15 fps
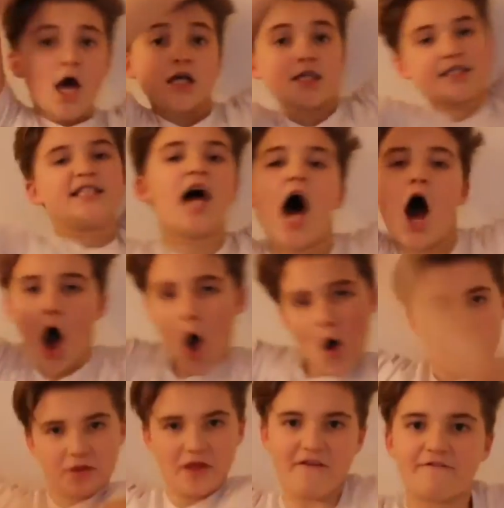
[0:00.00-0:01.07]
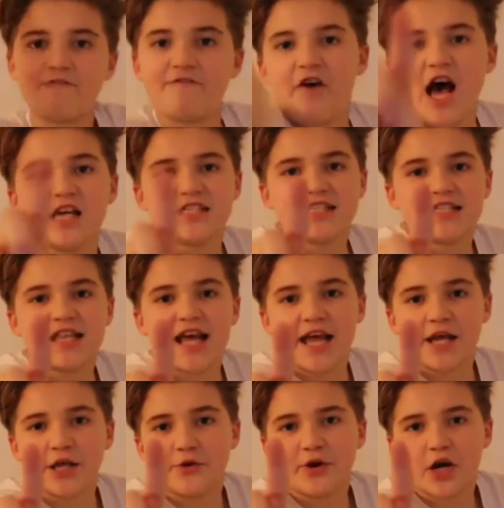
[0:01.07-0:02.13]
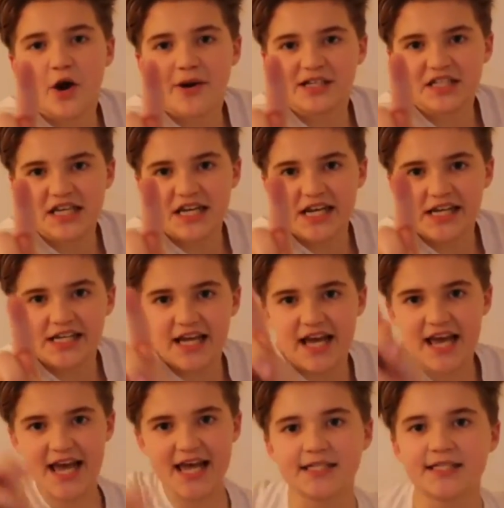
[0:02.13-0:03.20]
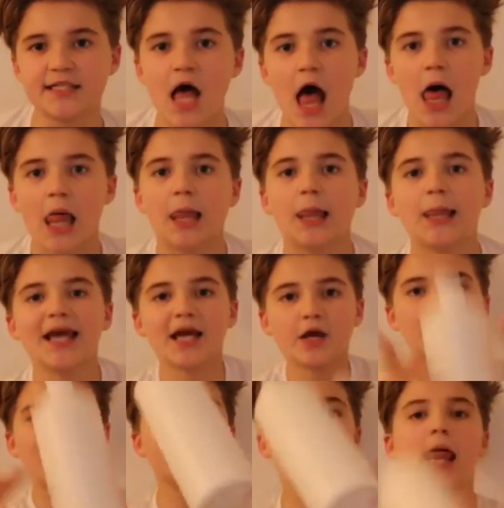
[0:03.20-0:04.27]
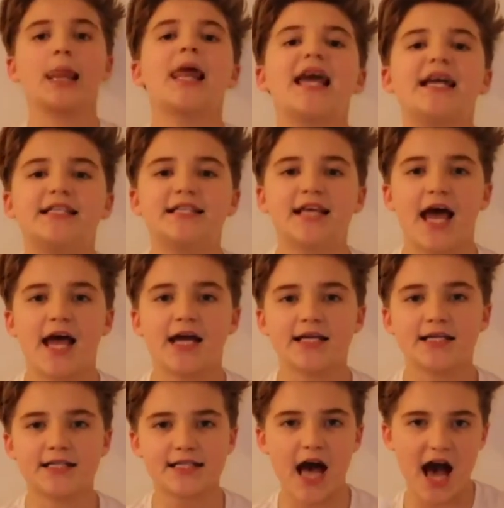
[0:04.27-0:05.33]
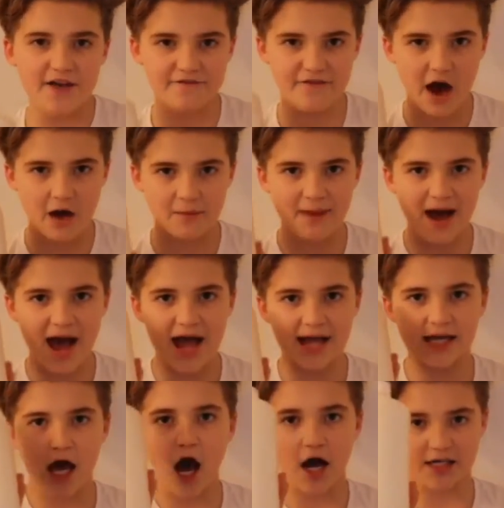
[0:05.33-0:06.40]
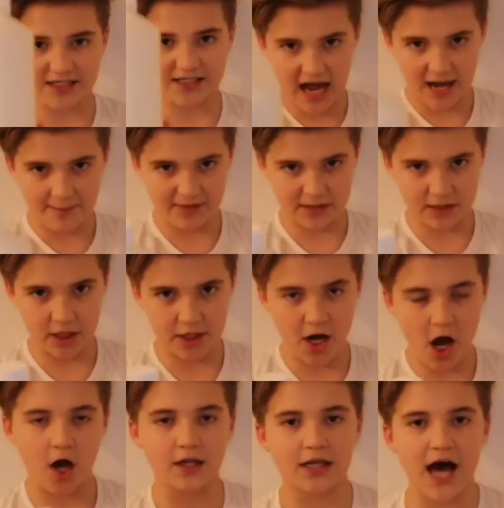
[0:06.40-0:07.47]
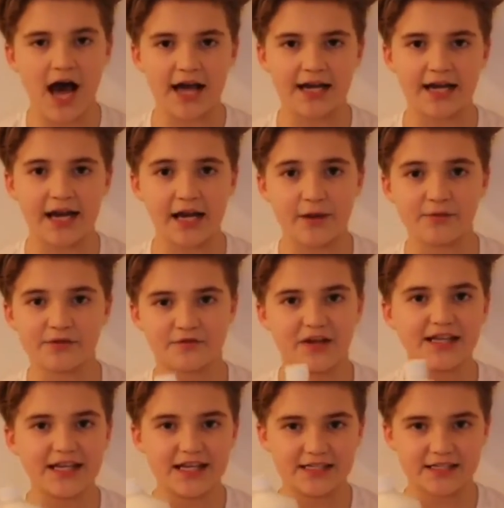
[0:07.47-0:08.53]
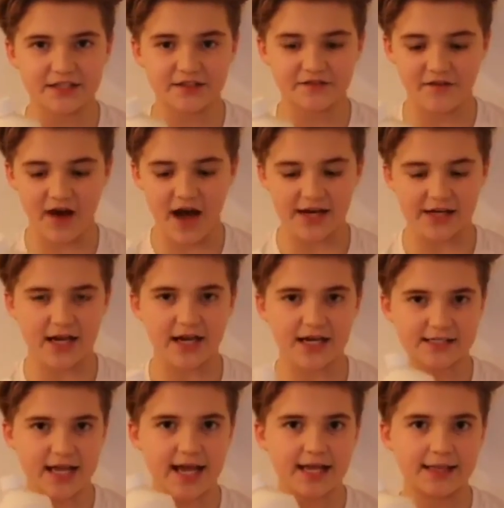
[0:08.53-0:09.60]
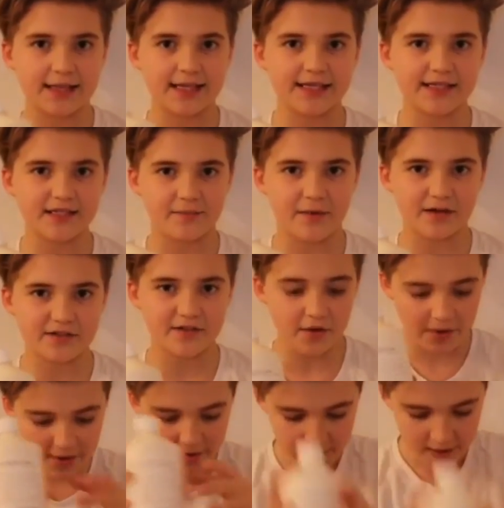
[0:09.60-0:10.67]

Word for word: So the going to need is liquid latex. I found mine at Amazon online and it was really easy to find and it's a litre bottle.